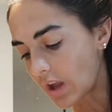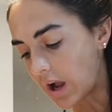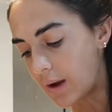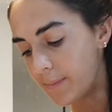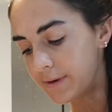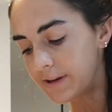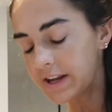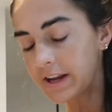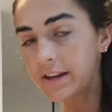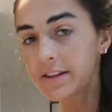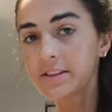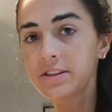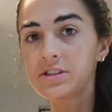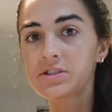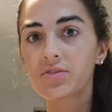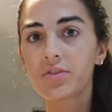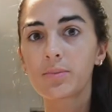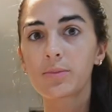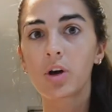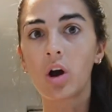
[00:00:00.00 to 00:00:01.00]
I've been getting
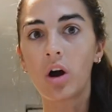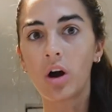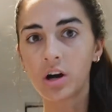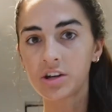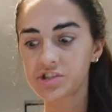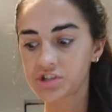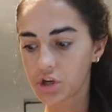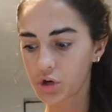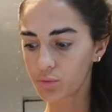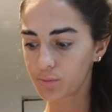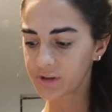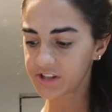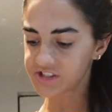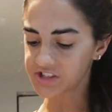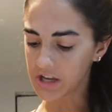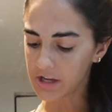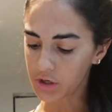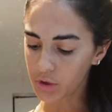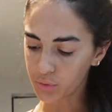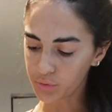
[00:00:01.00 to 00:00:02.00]
these from Costco
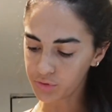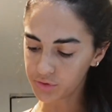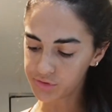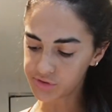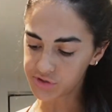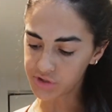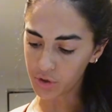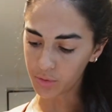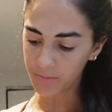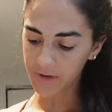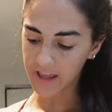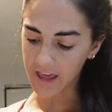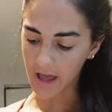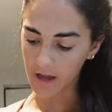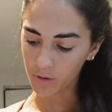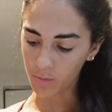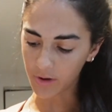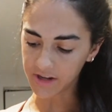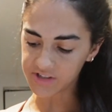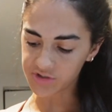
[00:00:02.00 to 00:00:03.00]
because I go through so many
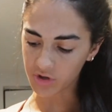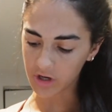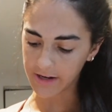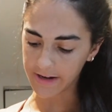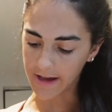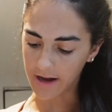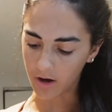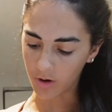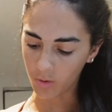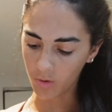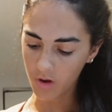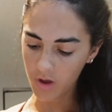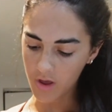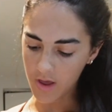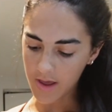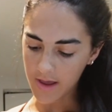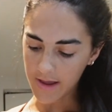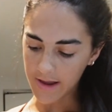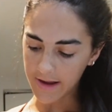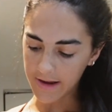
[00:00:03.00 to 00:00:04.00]
egg whites right now
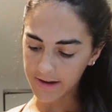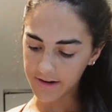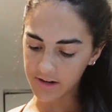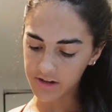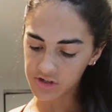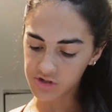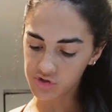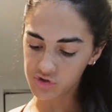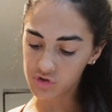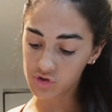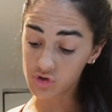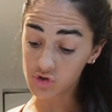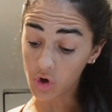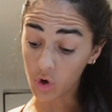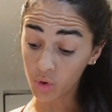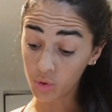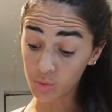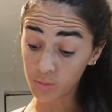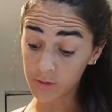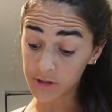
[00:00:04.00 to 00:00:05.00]
and it is
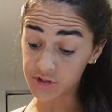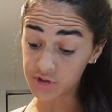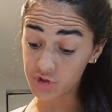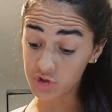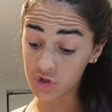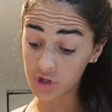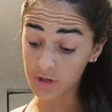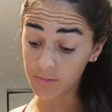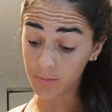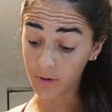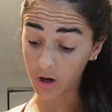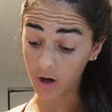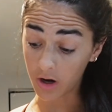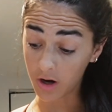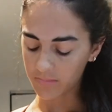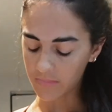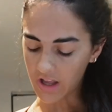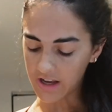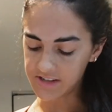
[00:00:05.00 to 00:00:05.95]
so much cheaper.